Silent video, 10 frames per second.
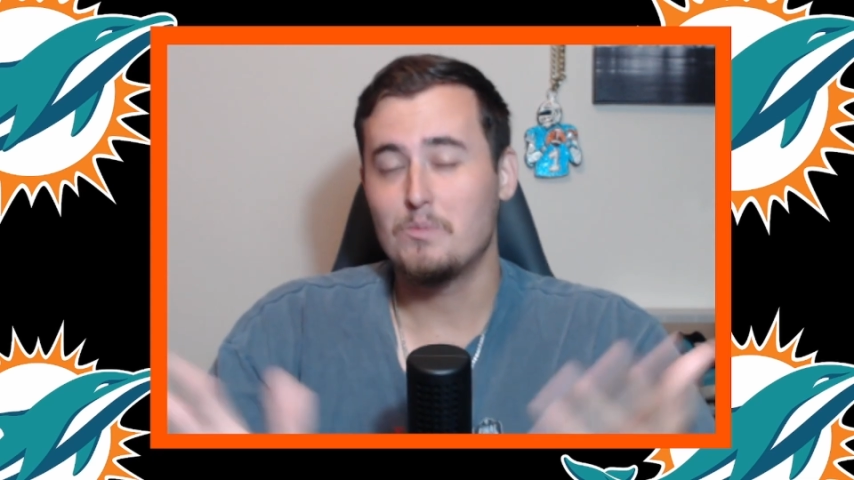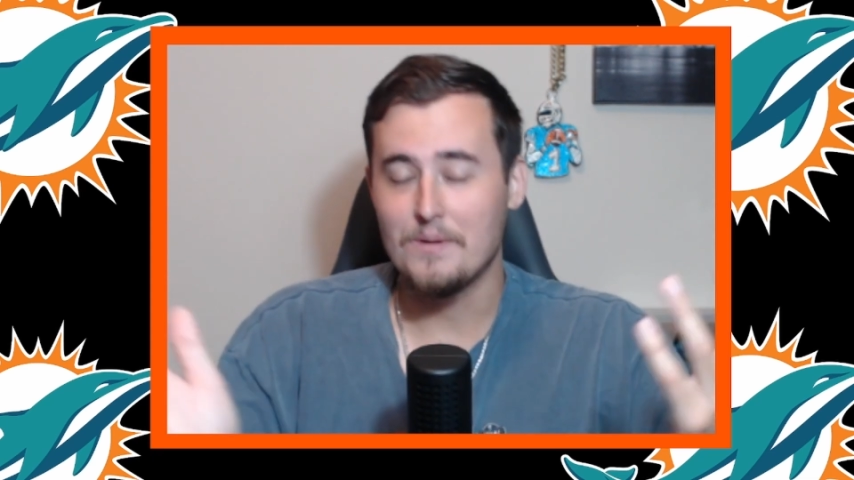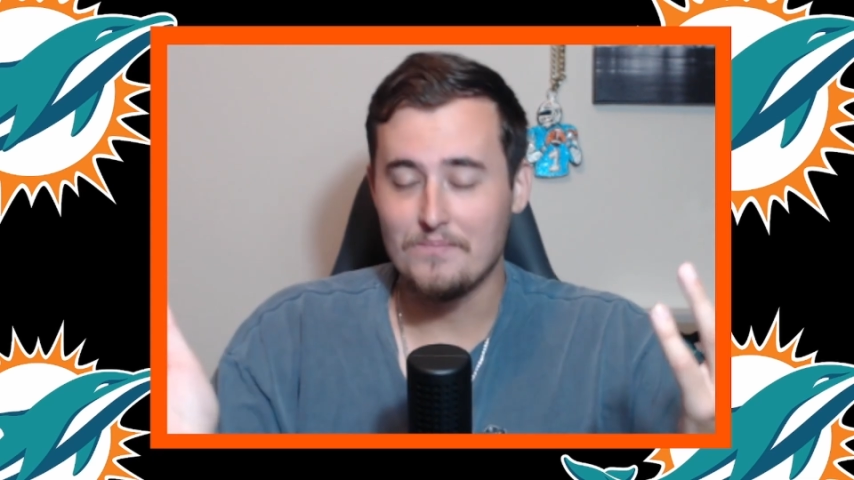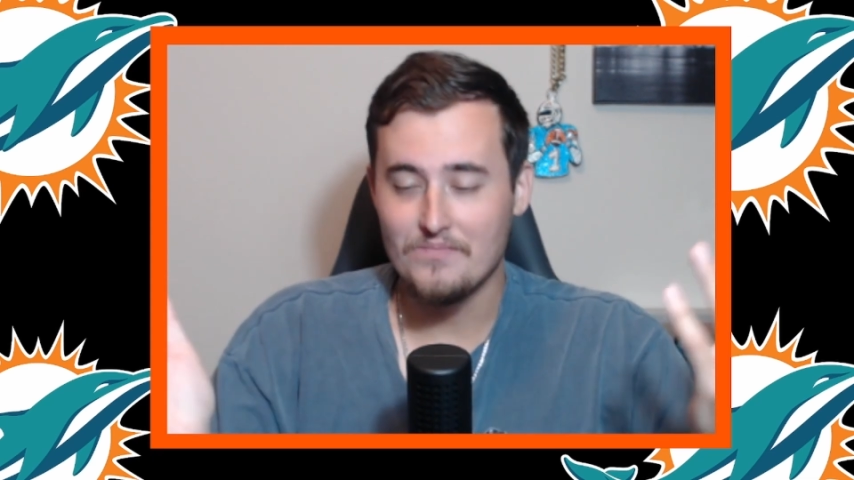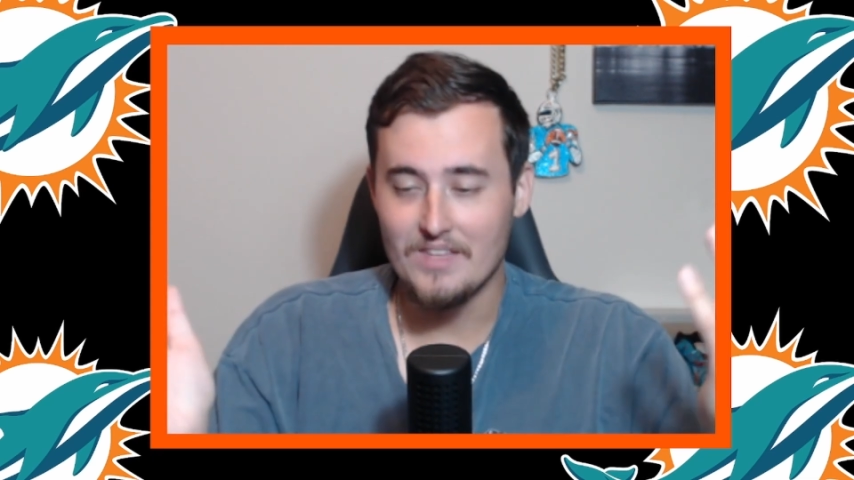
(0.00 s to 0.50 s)

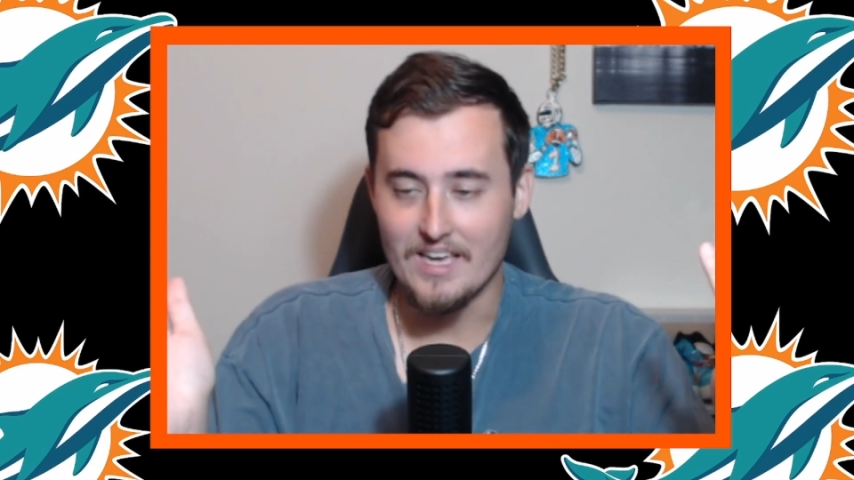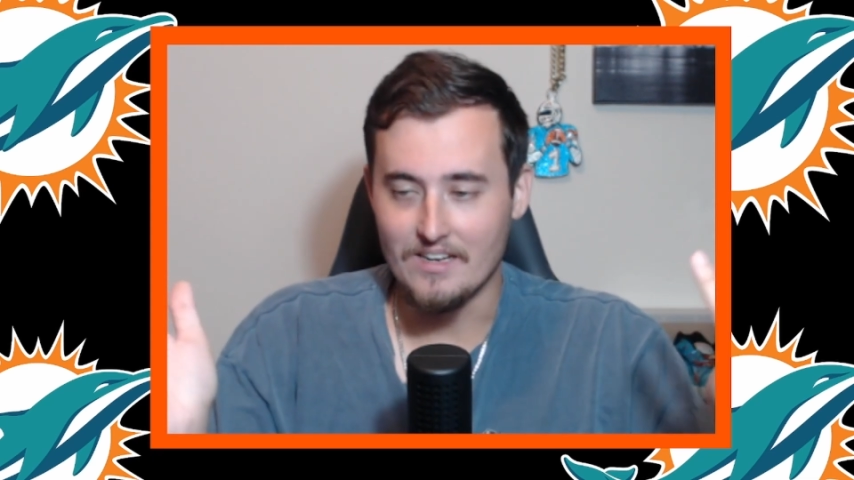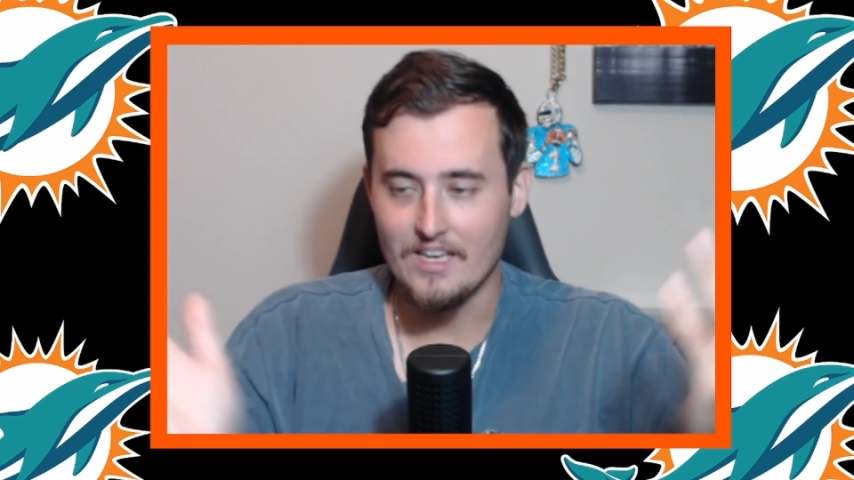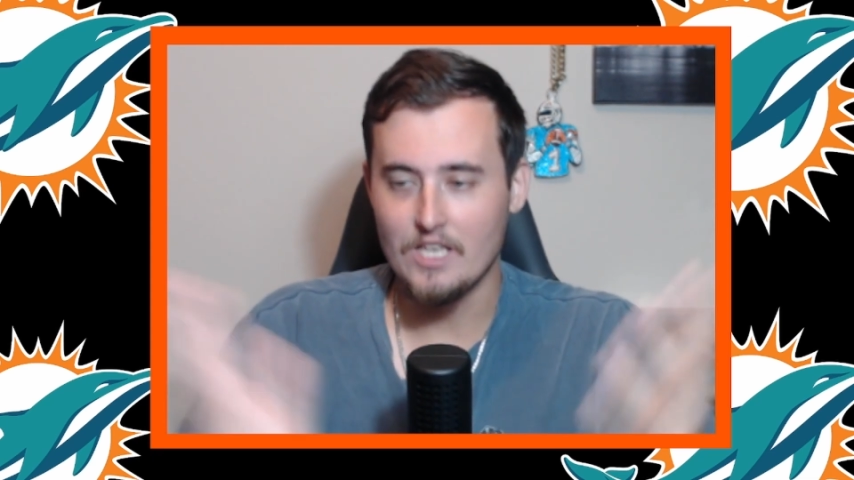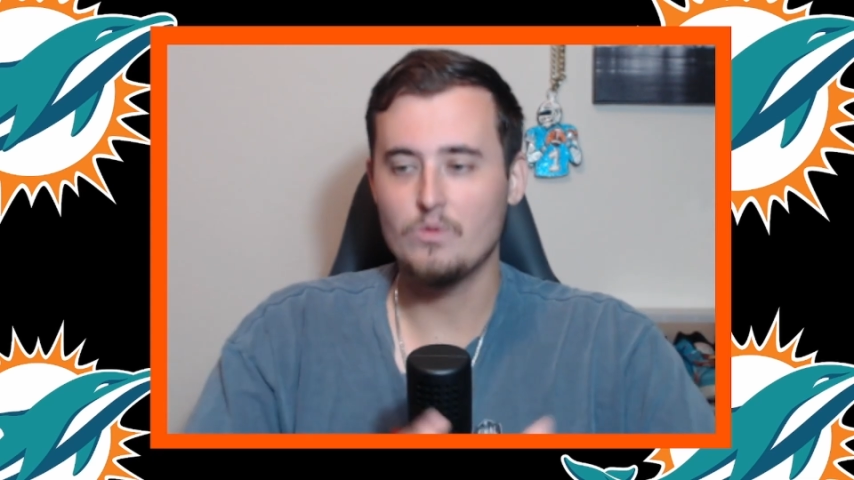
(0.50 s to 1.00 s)
but
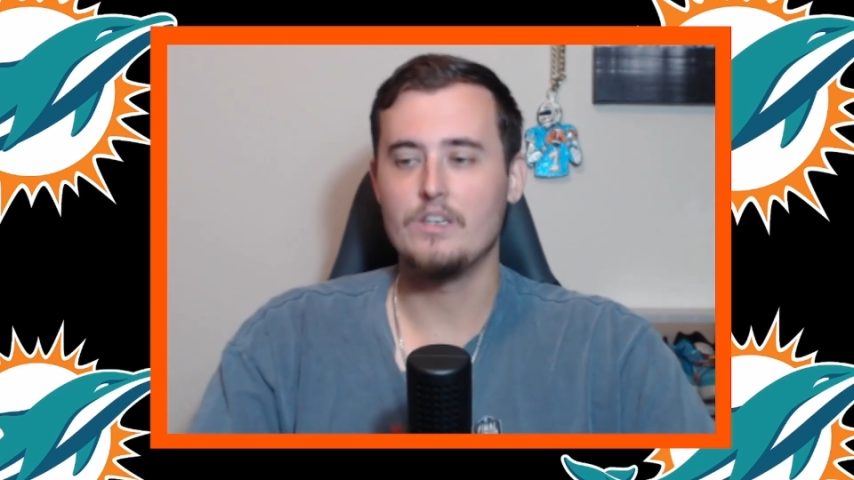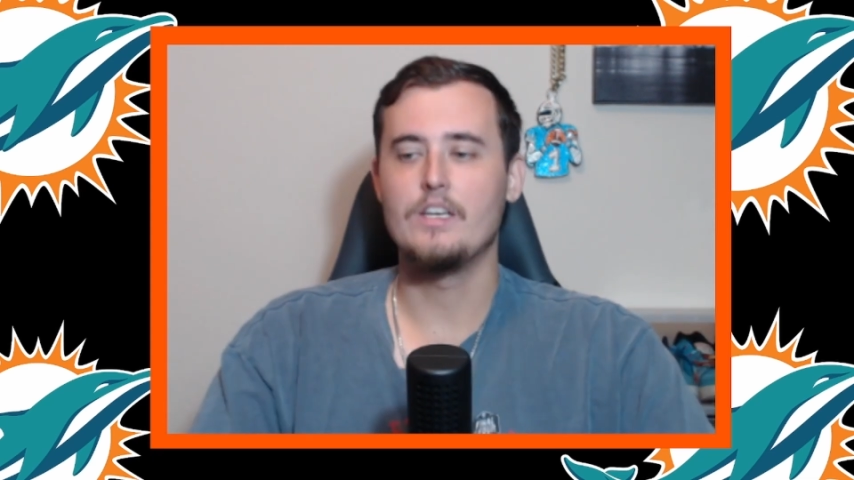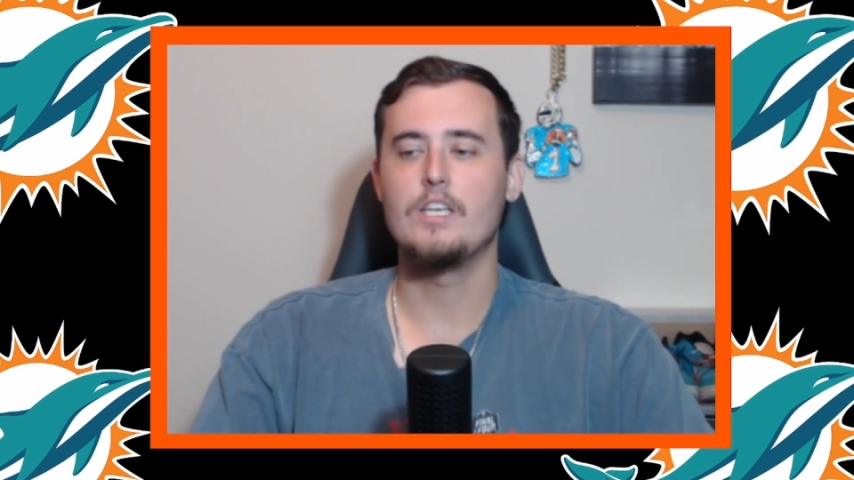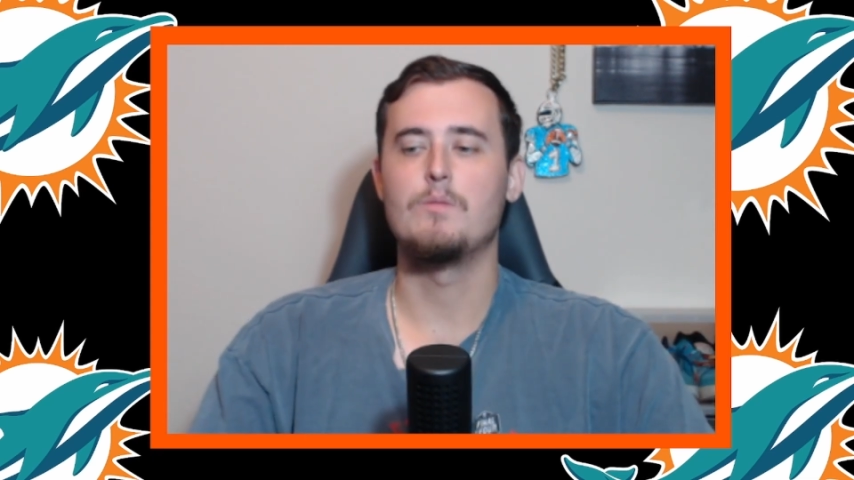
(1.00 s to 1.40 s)
again, is what it is.